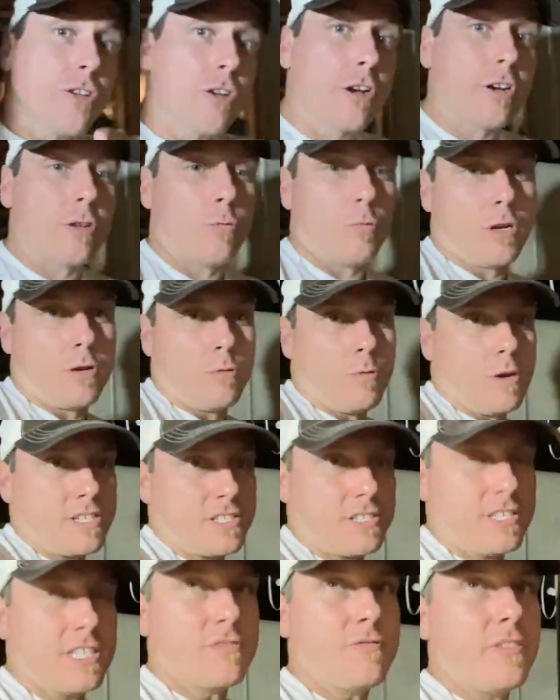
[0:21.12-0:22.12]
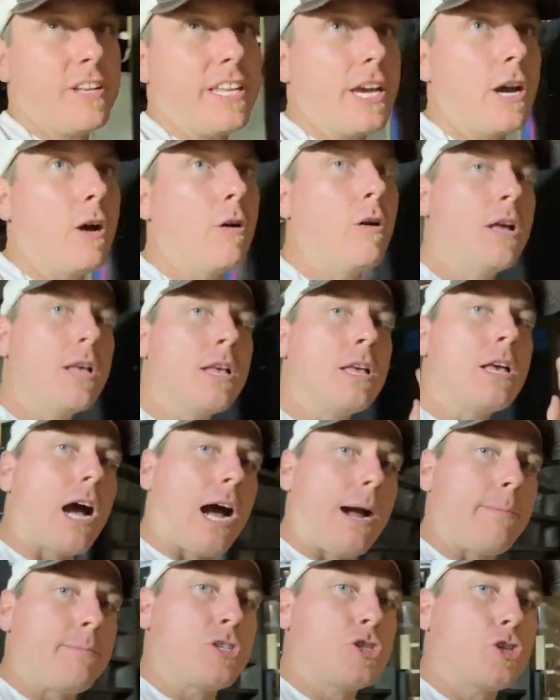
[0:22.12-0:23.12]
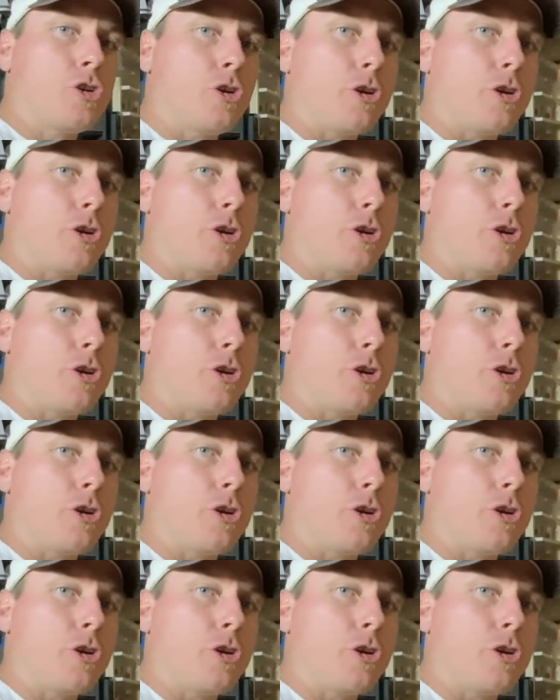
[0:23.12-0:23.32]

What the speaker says: you're going to want to watch this video. I'm going to show